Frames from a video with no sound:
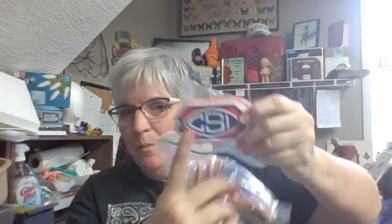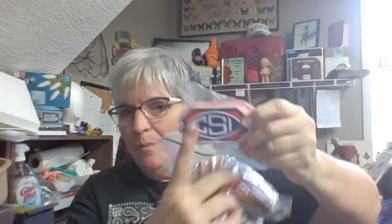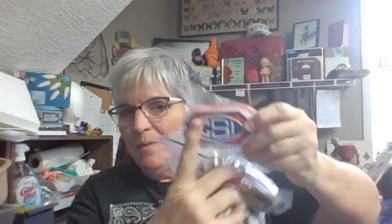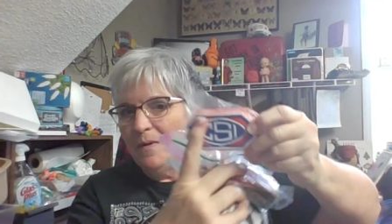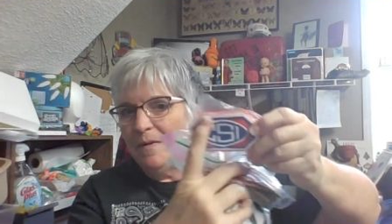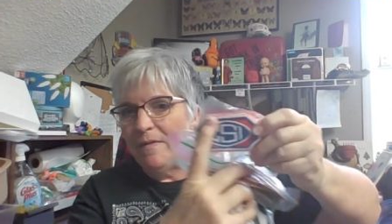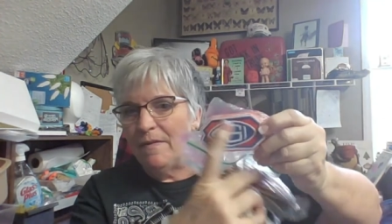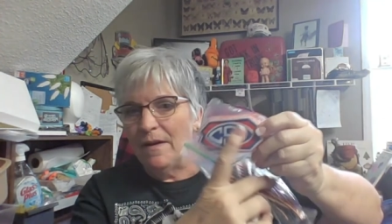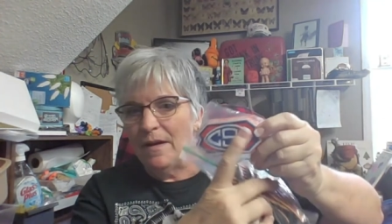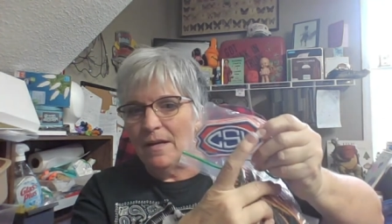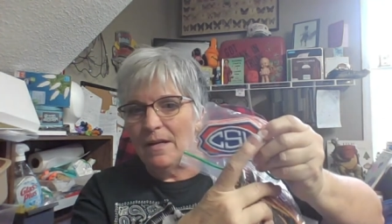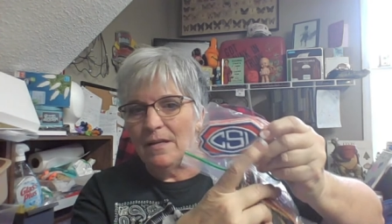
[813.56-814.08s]
be
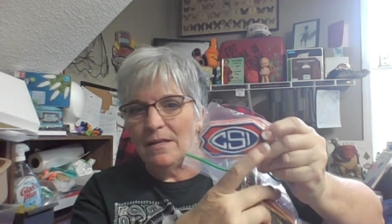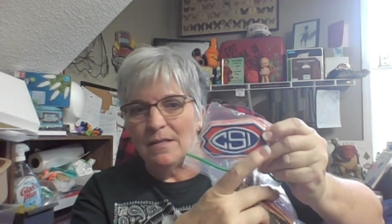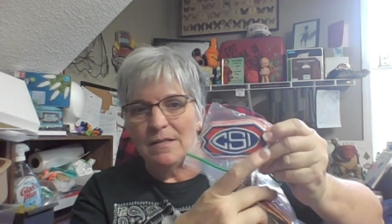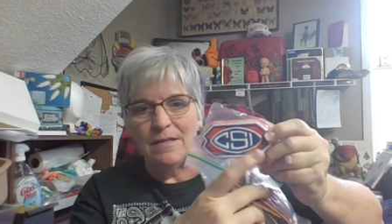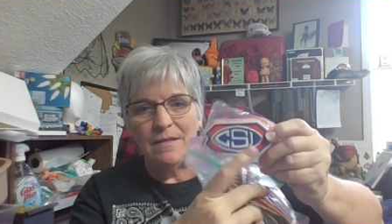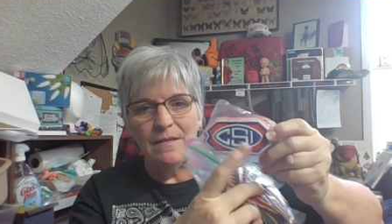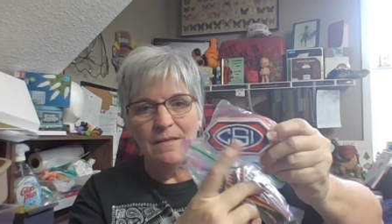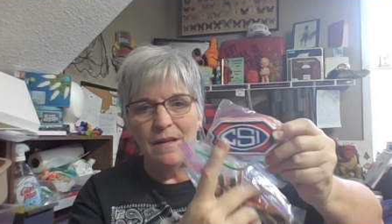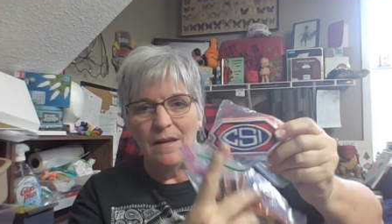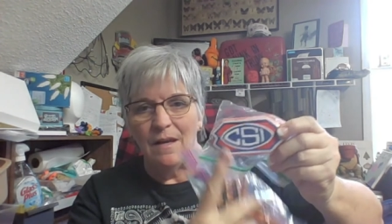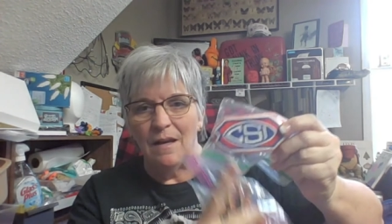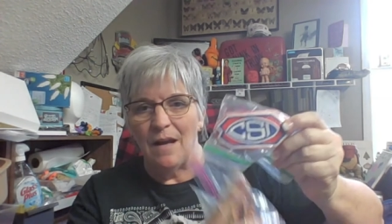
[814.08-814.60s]
things
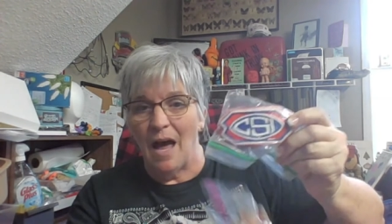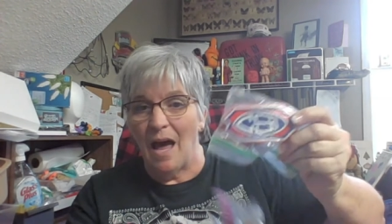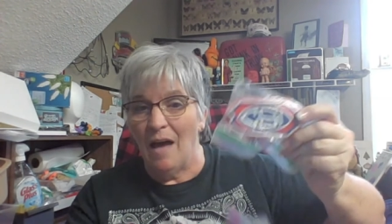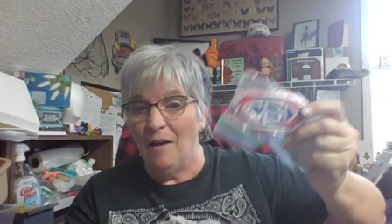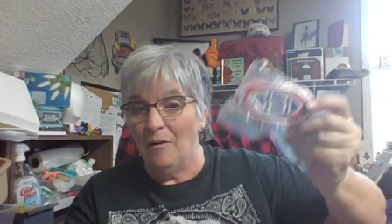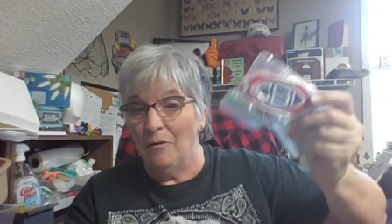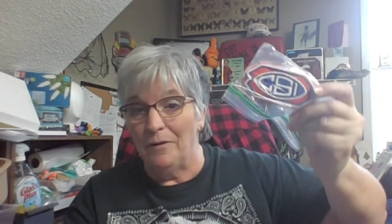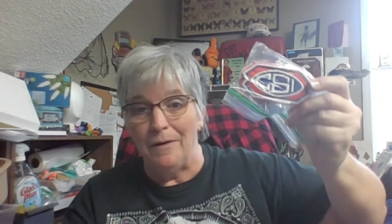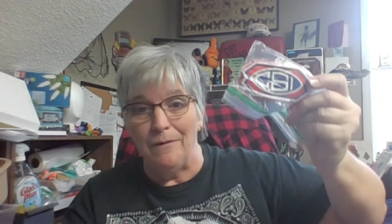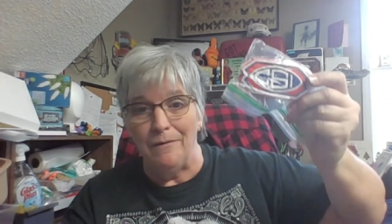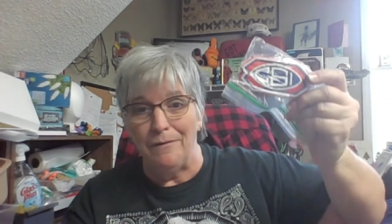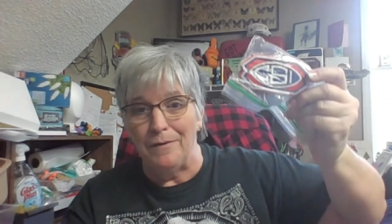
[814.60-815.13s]
that I
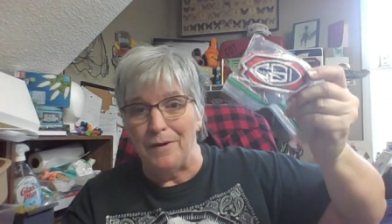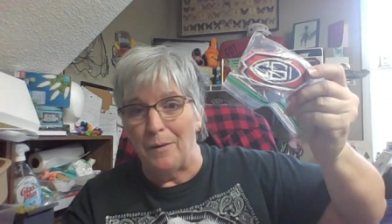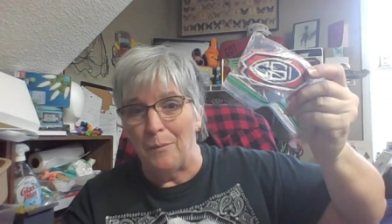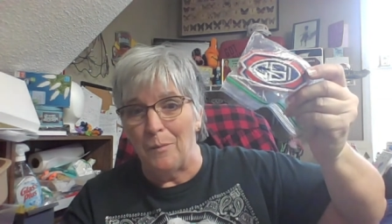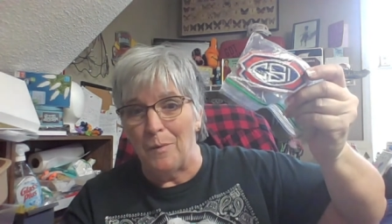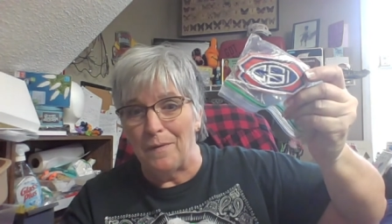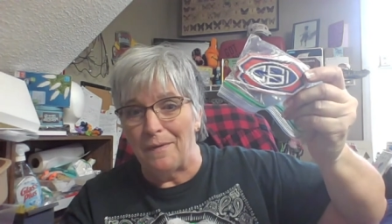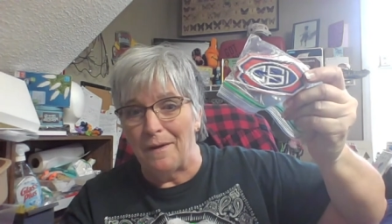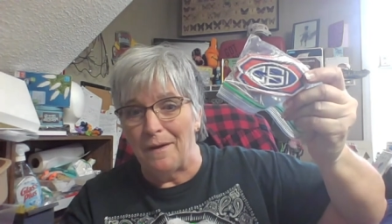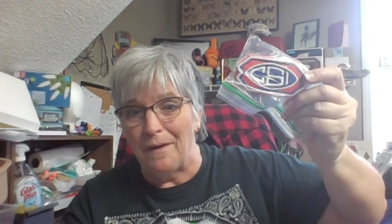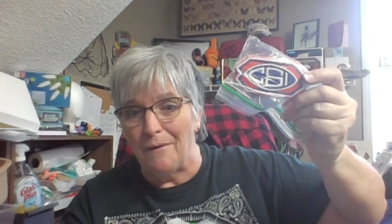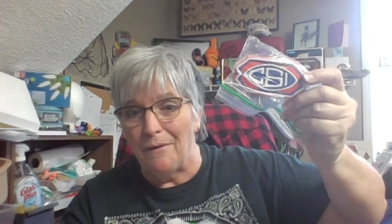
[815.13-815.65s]
don't even know
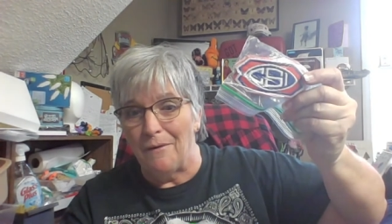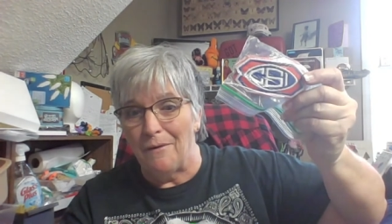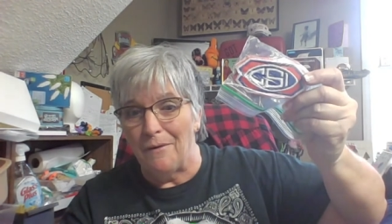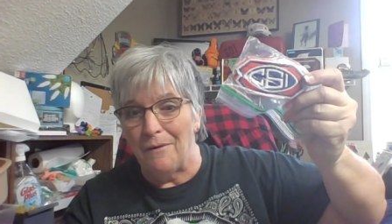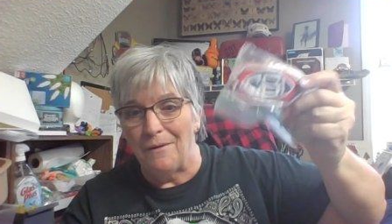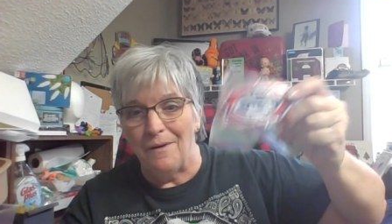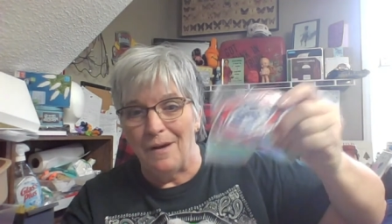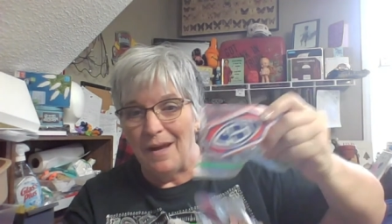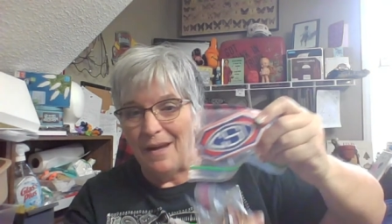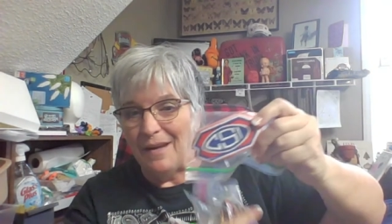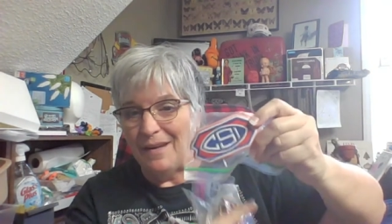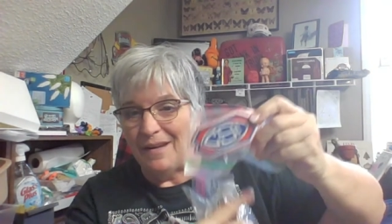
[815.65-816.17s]
what they are,
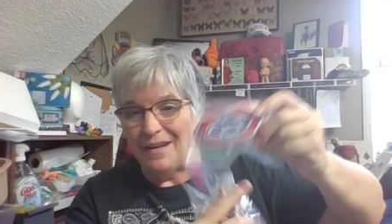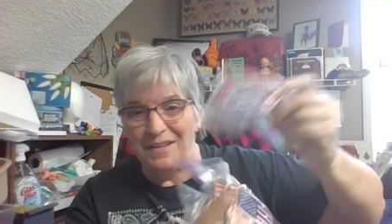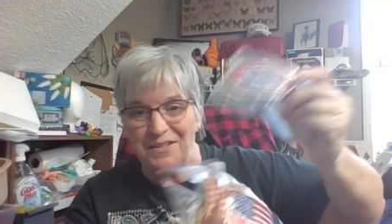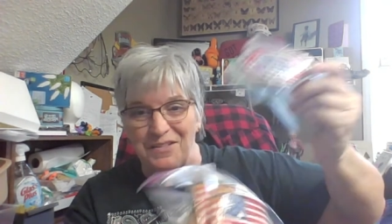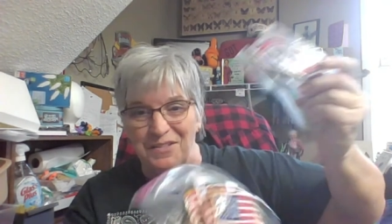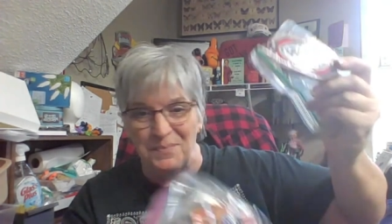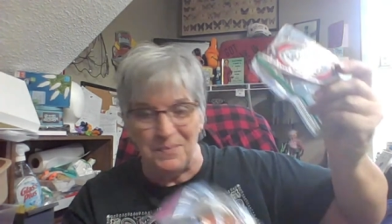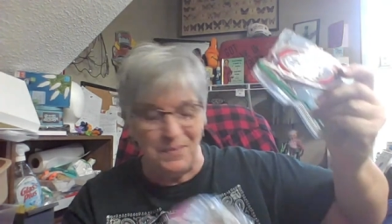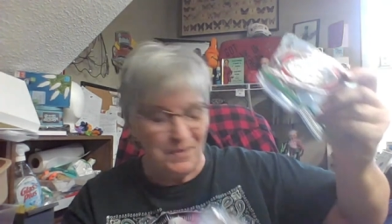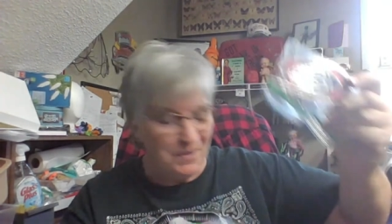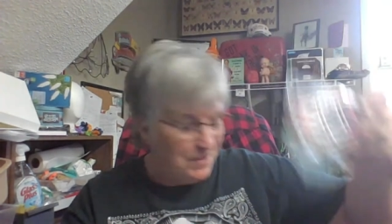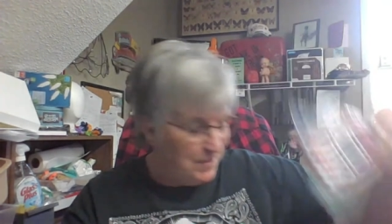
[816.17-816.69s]
and I
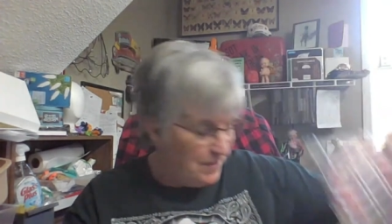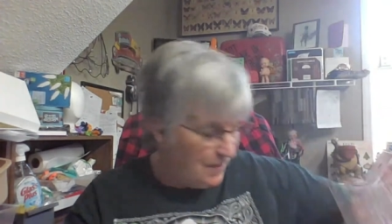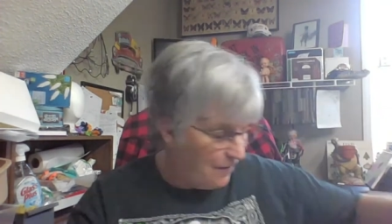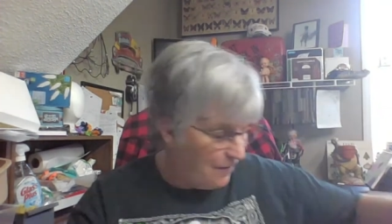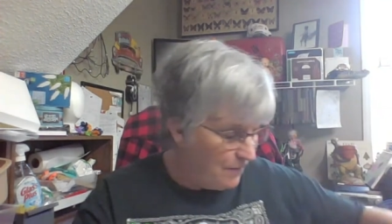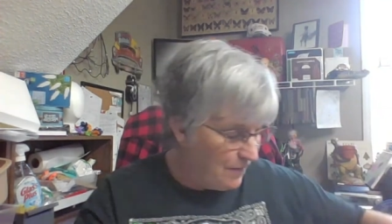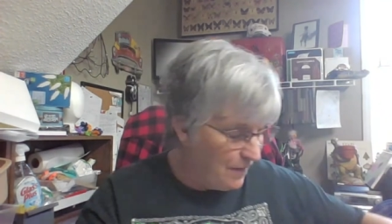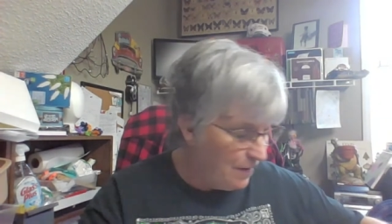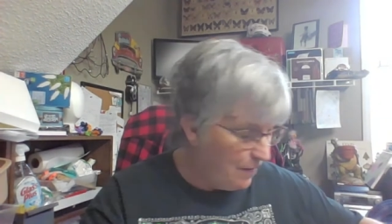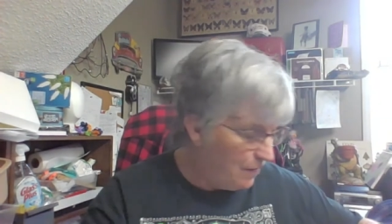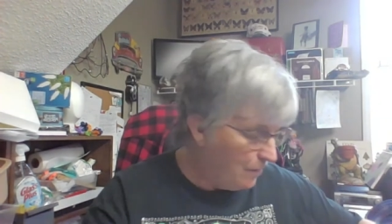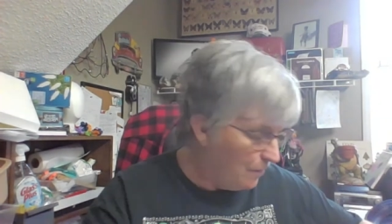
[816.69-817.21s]
just put it
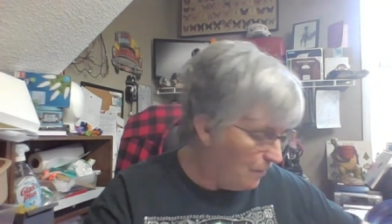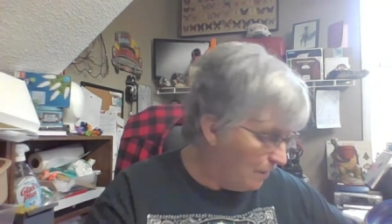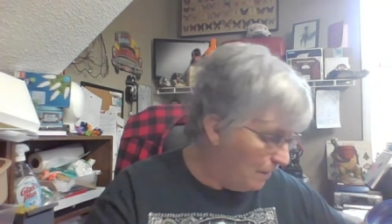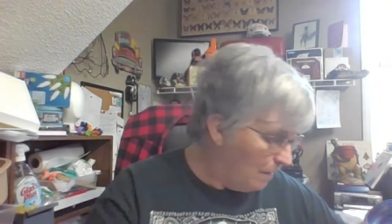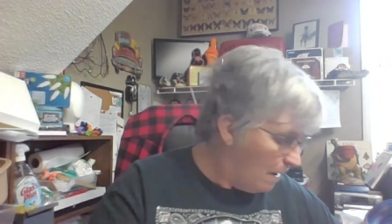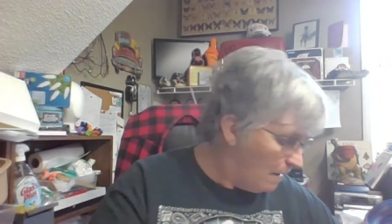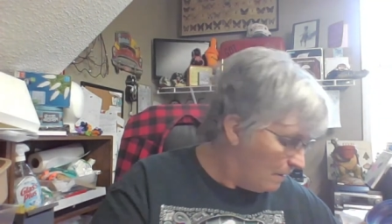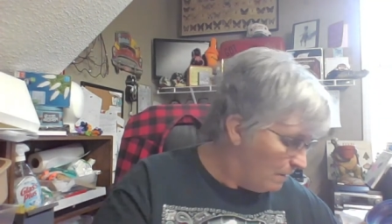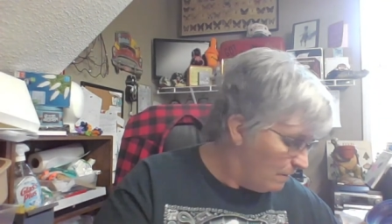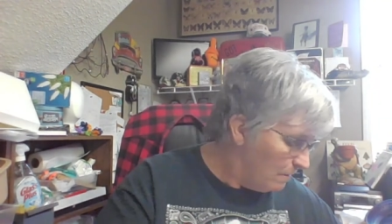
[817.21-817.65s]
on there, or